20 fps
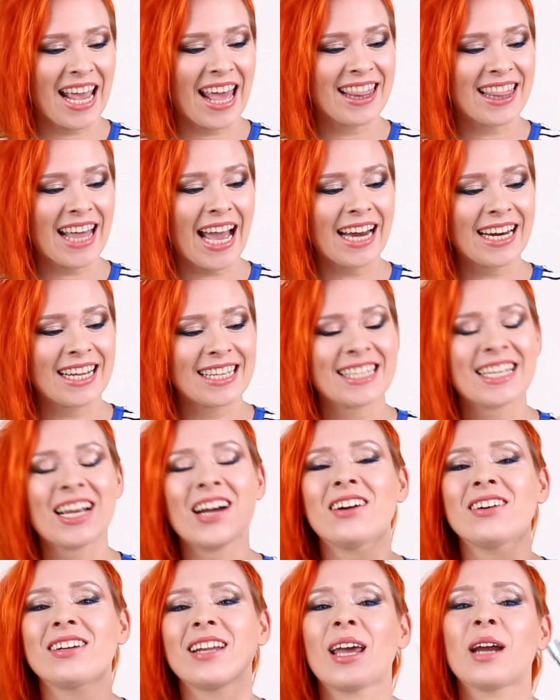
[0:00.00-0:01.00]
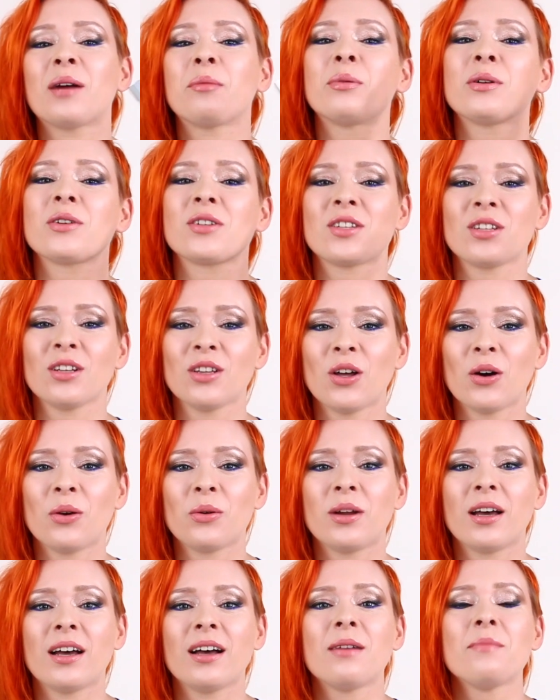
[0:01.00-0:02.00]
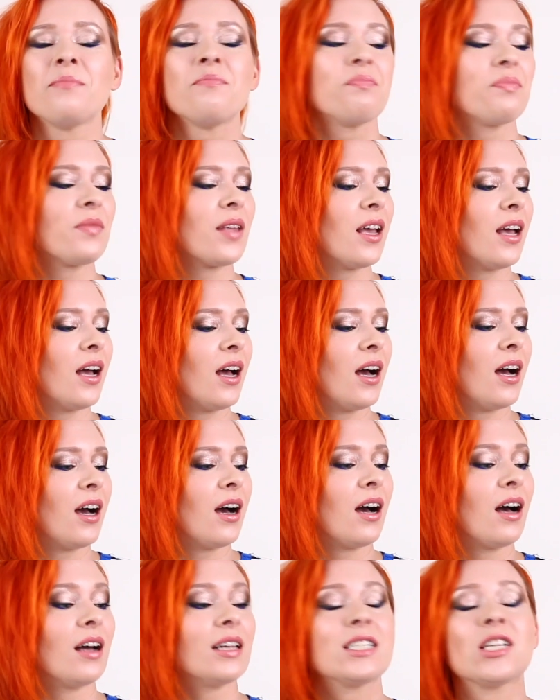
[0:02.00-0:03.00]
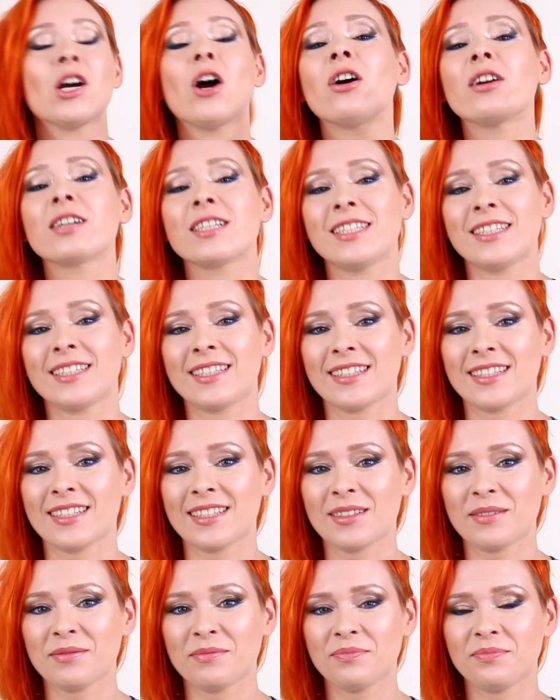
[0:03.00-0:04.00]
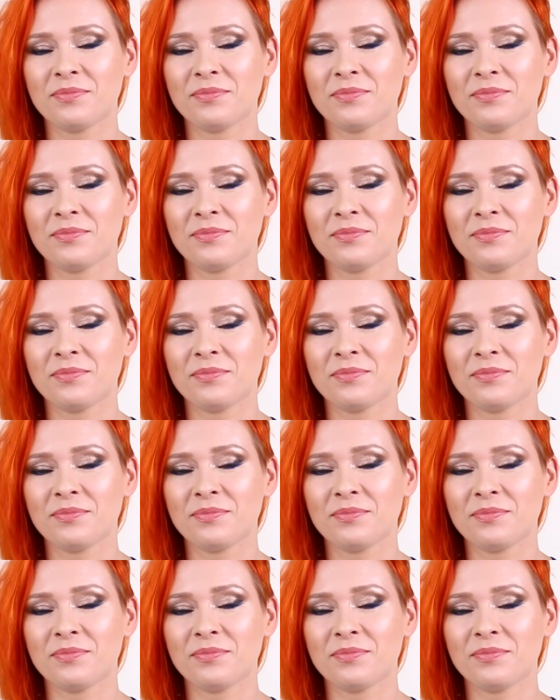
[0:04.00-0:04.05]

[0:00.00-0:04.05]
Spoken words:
and that is Barcelona Tardis.